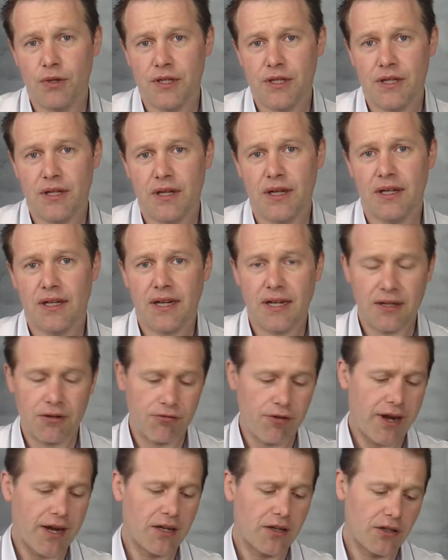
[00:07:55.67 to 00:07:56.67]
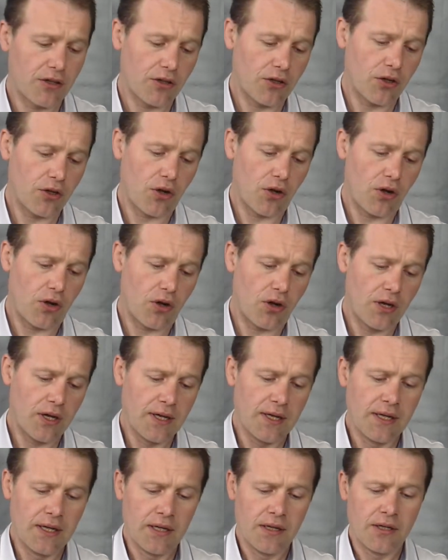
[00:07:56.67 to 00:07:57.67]
It had a rectal core,
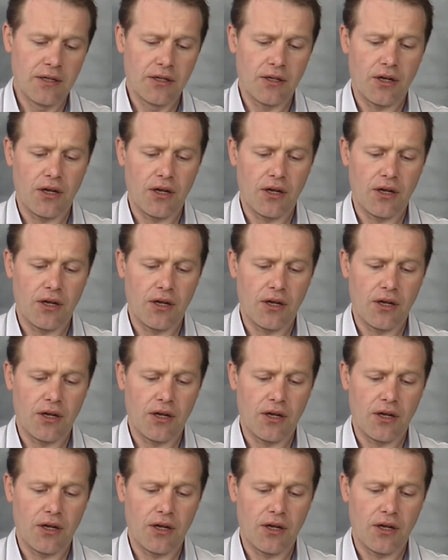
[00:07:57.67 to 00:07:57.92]
and